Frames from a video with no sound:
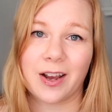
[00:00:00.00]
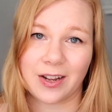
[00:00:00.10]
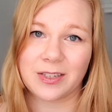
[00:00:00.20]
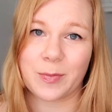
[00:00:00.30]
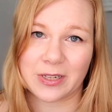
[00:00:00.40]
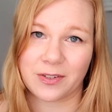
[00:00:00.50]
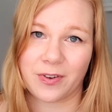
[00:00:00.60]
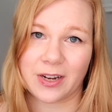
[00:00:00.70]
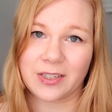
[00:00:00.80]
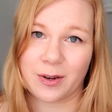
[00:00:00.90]

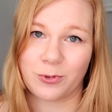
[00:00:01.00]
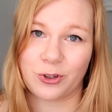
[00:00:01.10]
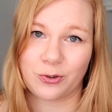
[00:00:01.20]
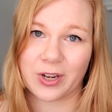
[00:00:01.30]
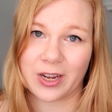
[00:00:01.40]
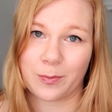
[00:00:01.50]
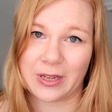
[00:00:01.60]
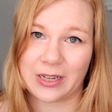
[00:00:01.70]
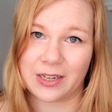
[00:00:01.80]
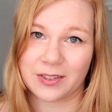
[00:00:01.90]
unspecified type 2
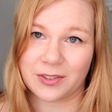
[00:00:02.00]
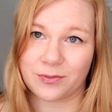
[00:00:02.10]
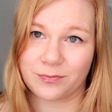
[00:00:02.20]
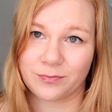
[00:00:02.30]
diabetes.